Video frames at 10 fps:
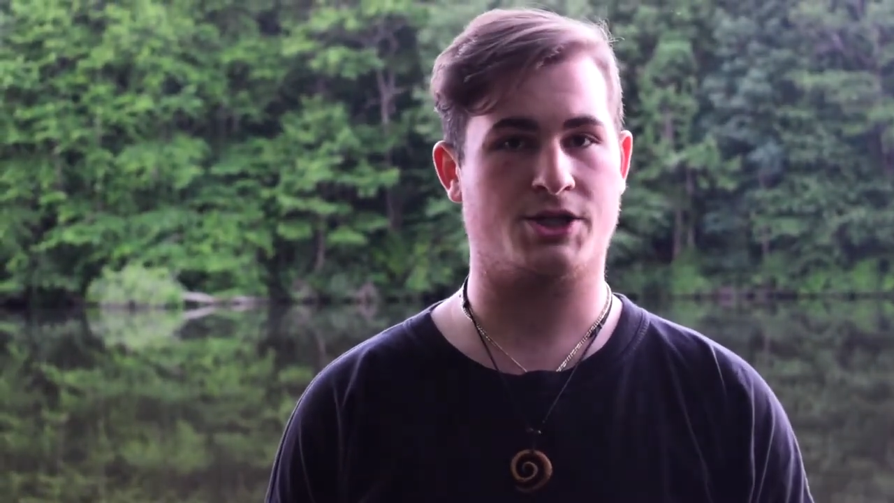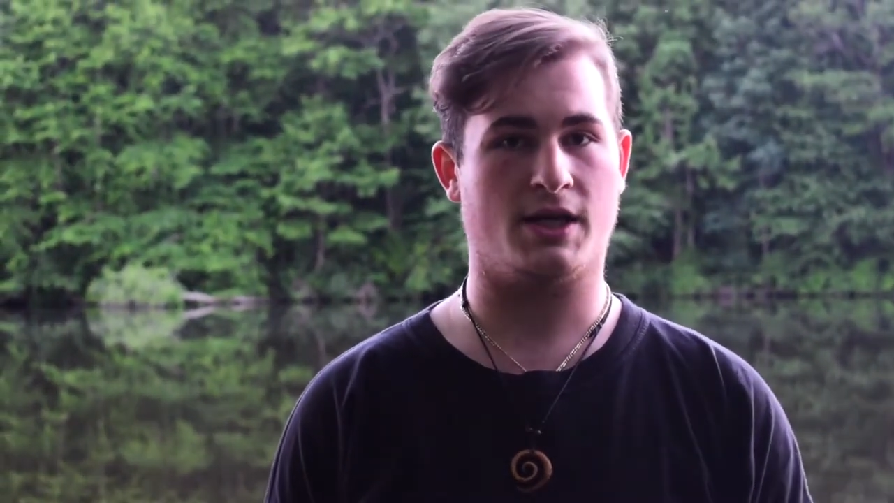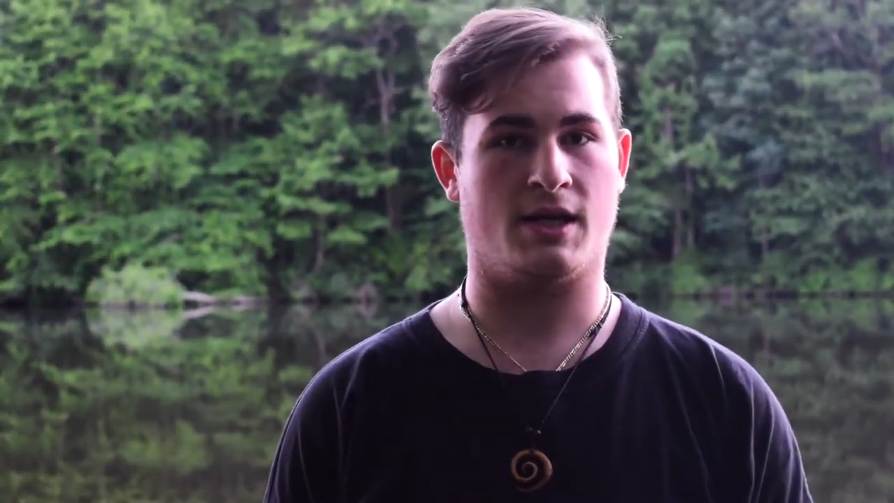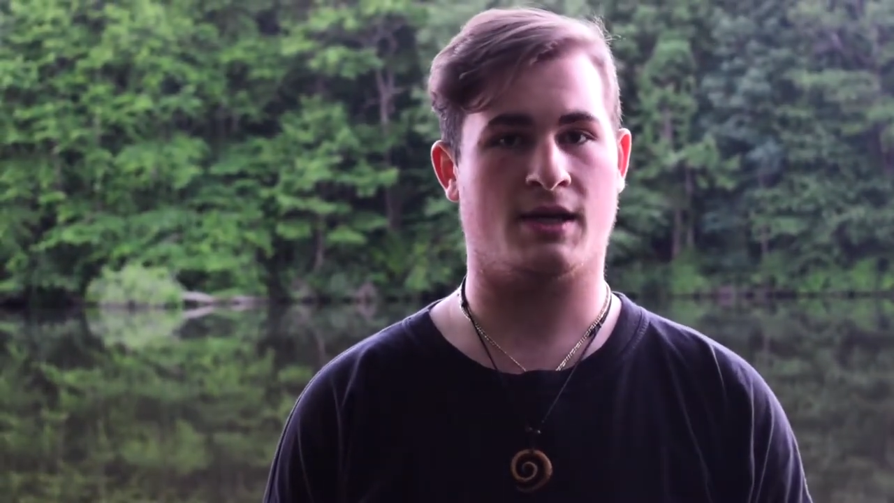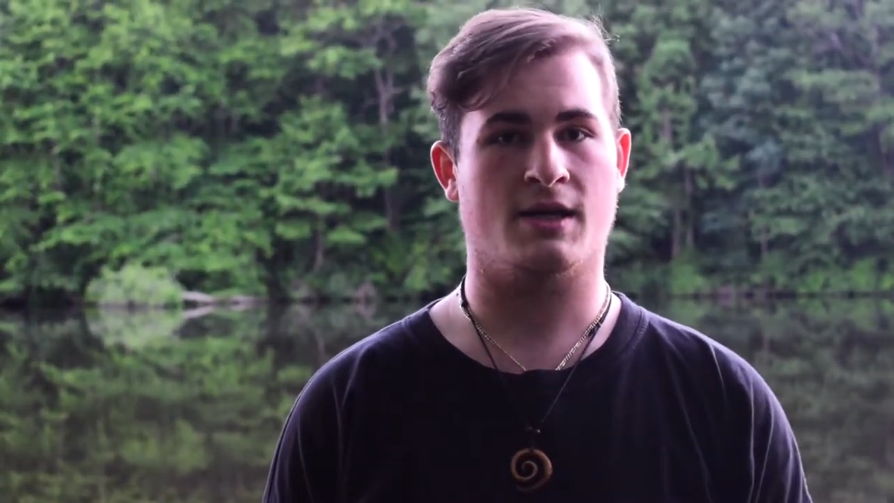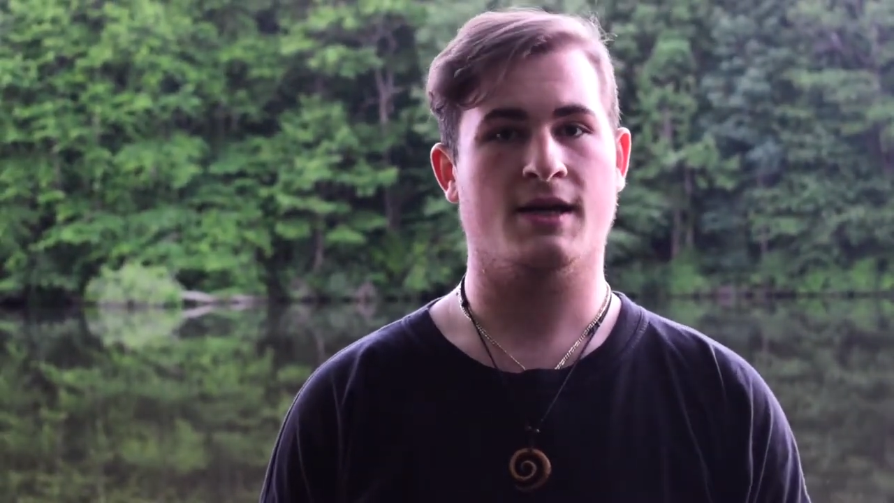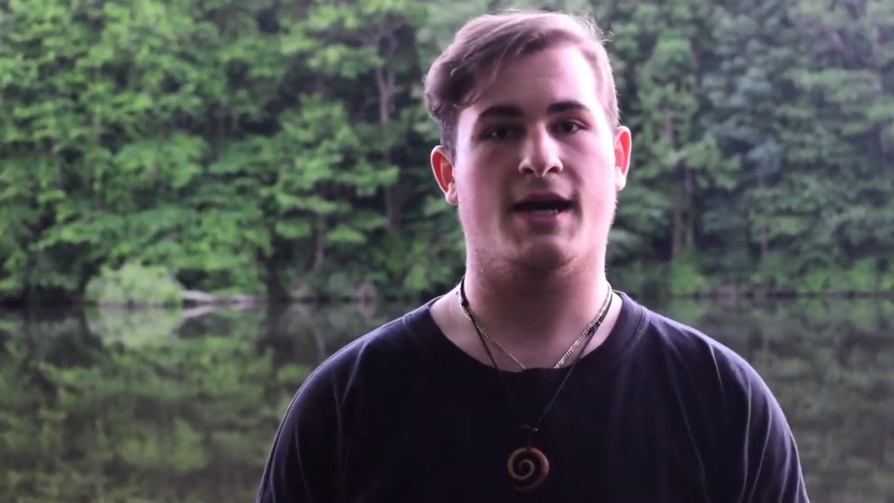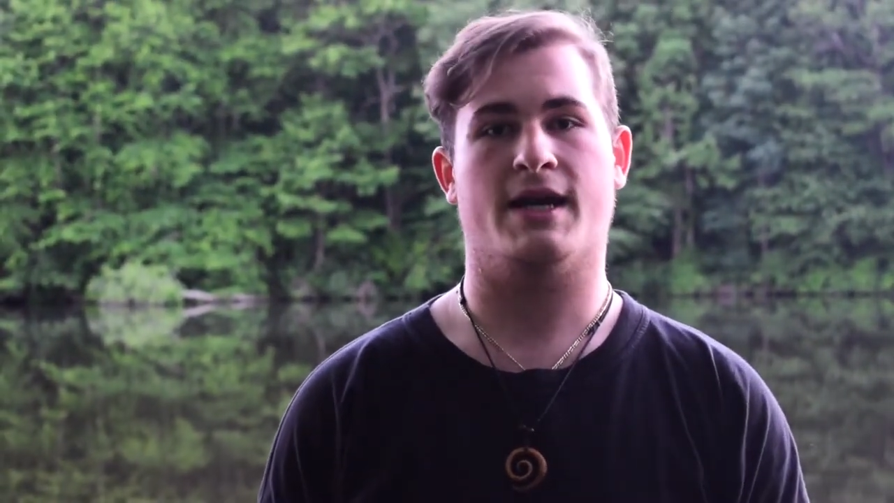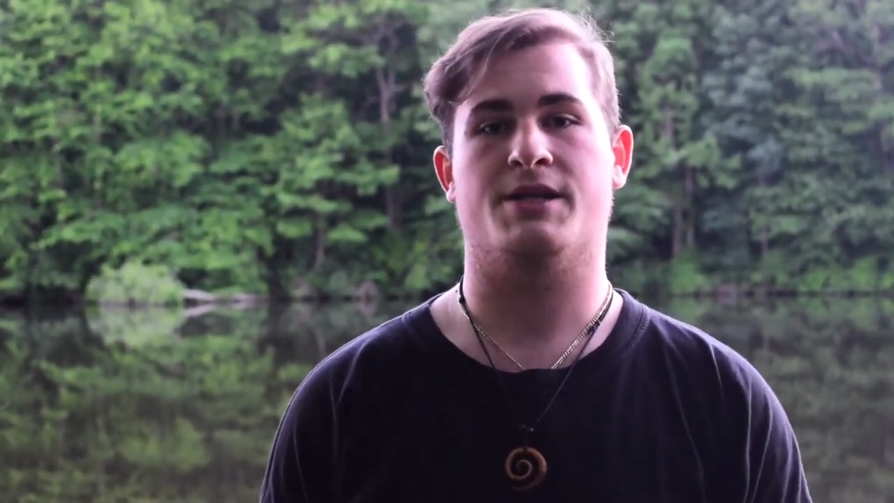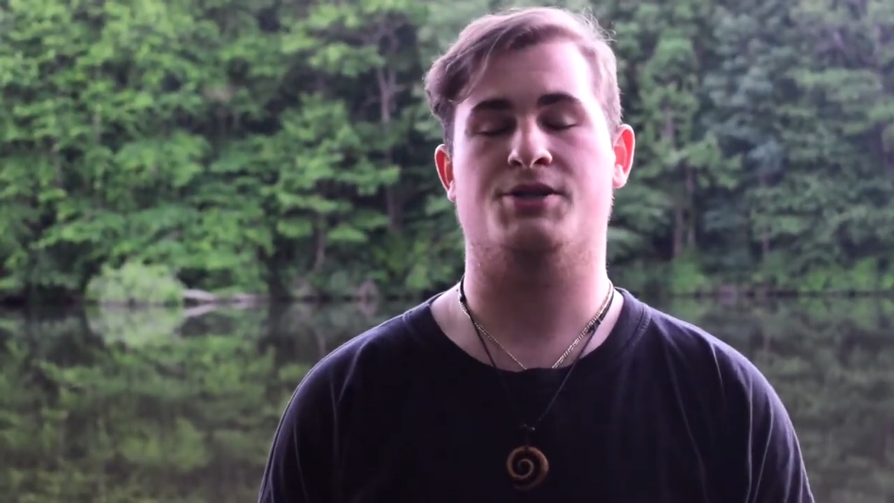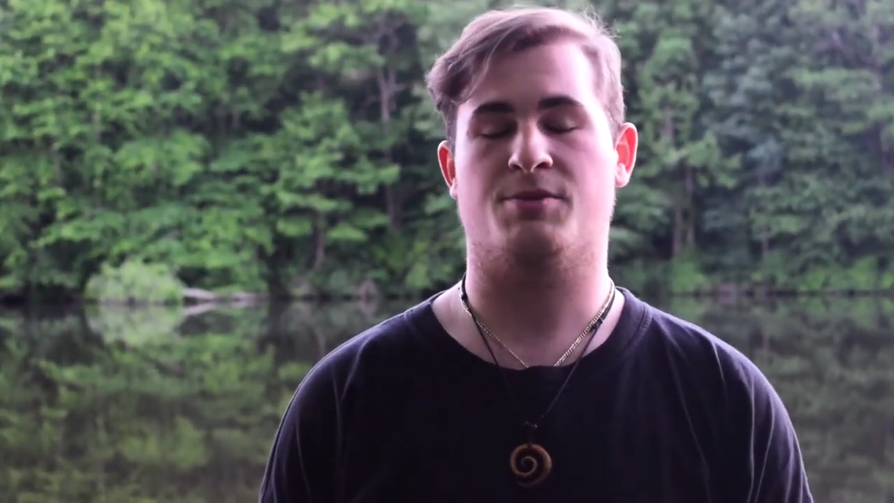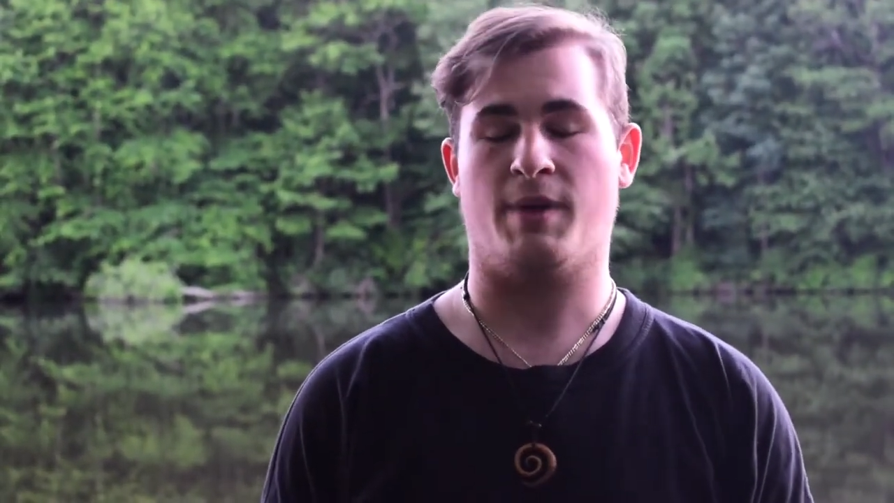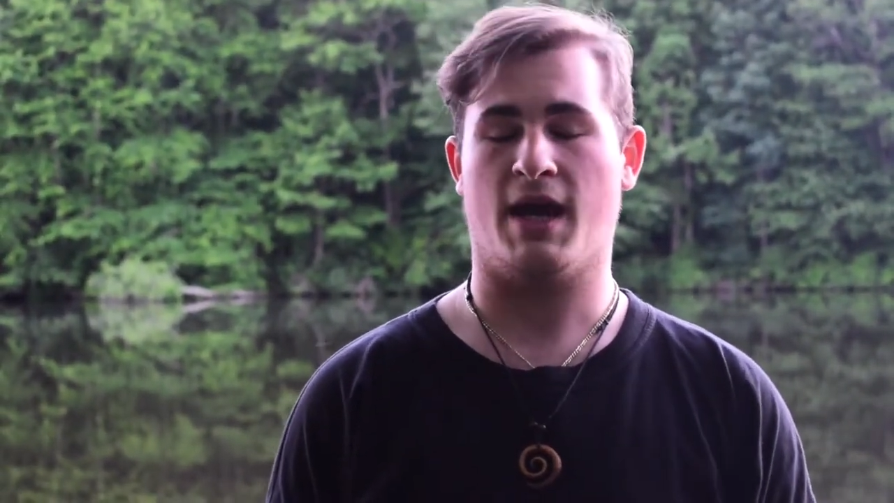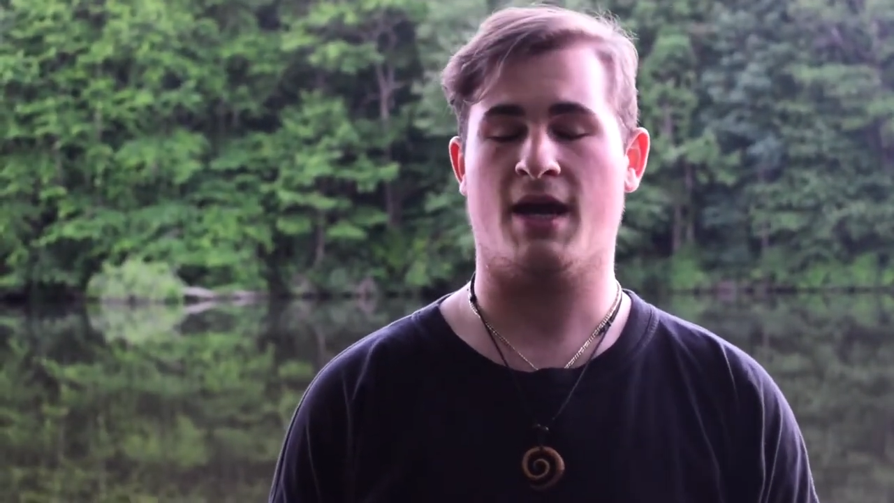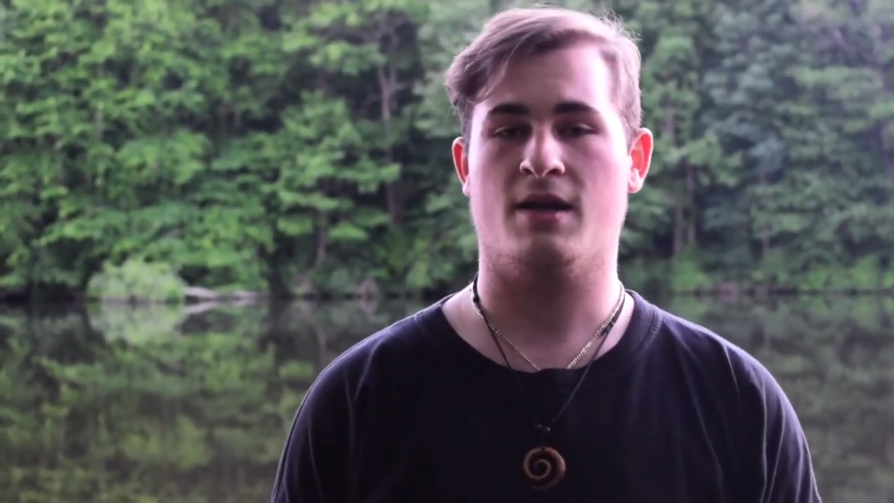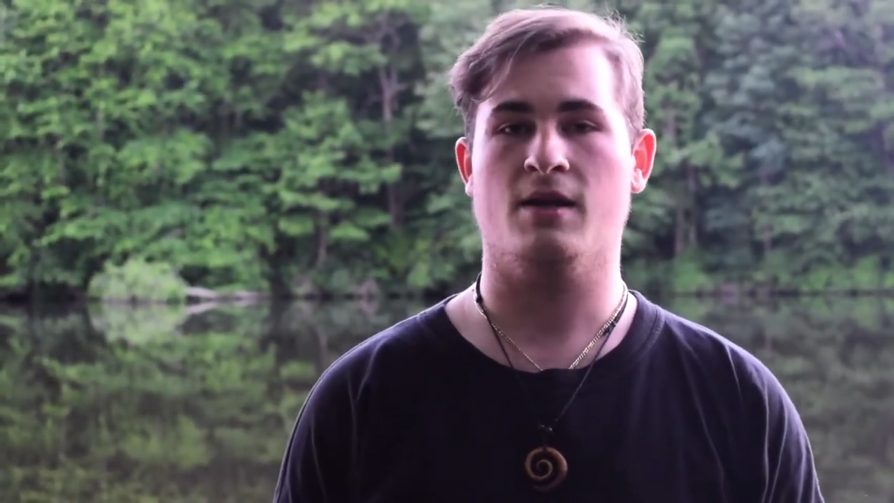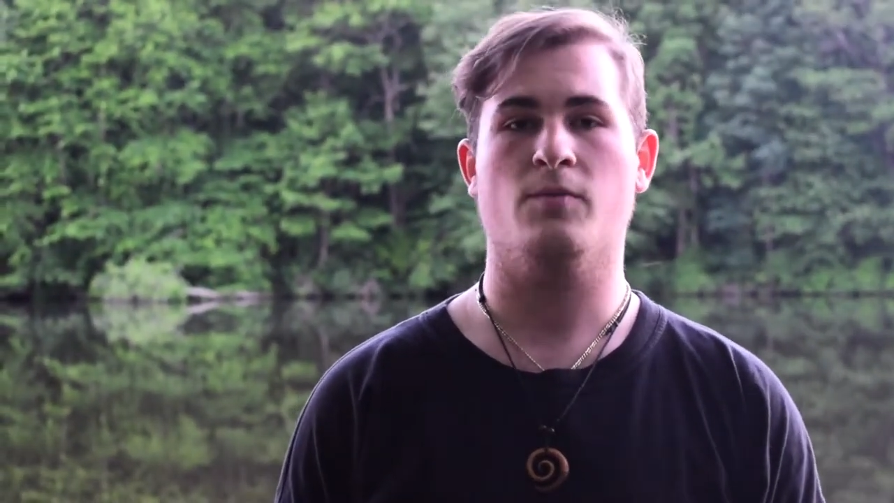qi, and in Japan